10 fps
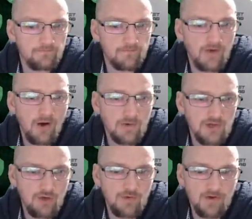I was
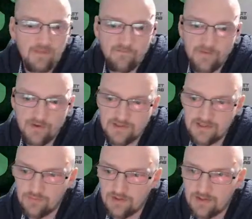hoping like the first
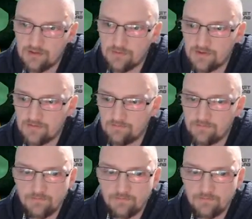hit would have killed him.